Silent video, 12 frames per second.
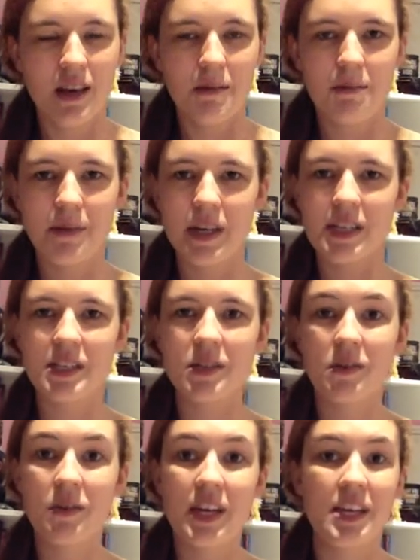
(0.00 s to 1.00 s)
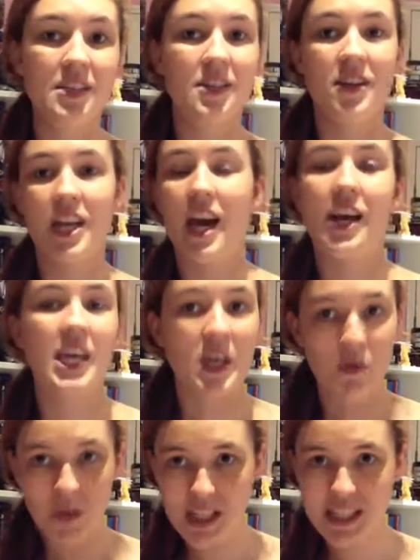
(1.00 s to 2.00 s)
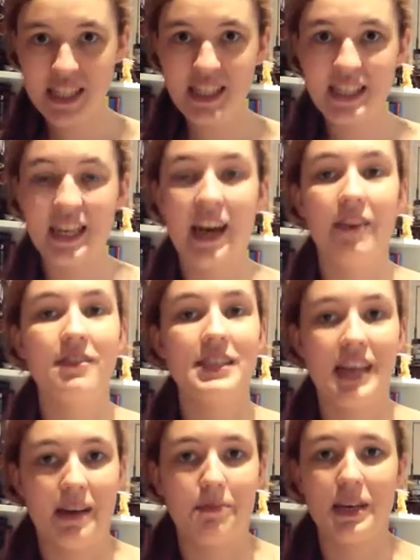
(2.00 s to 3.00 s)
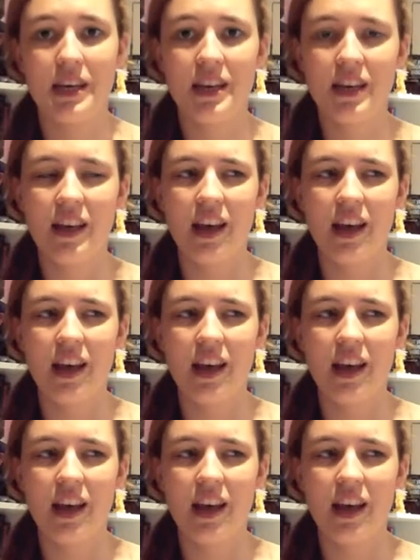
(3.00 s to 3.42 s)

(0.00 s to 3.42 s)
but when it turned out he wasn't, I was happy.